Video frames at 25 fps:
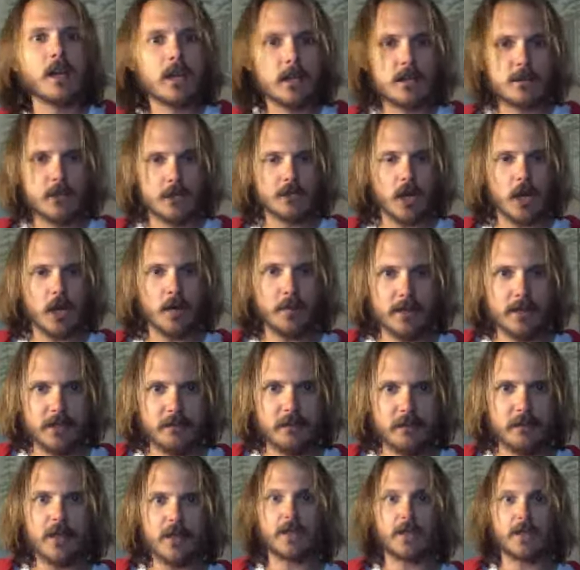determined
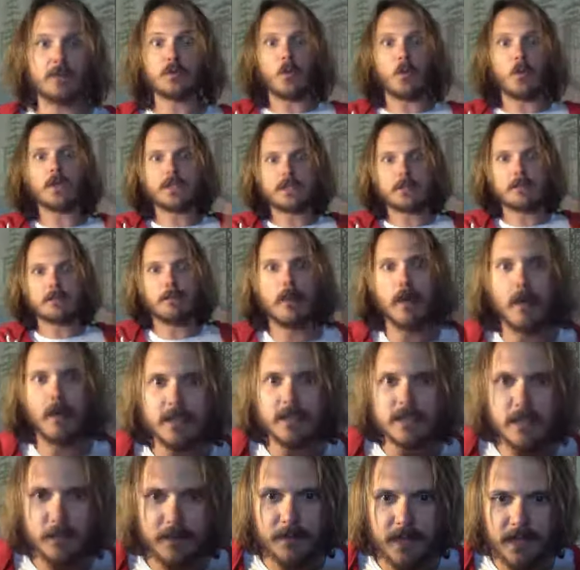in freedom towards
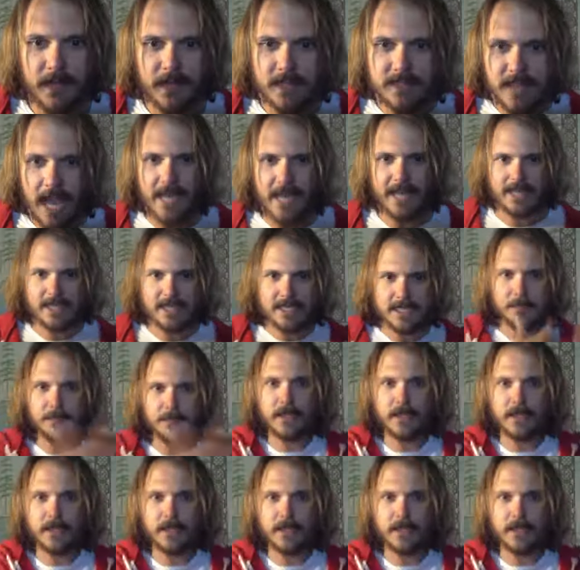something exciting,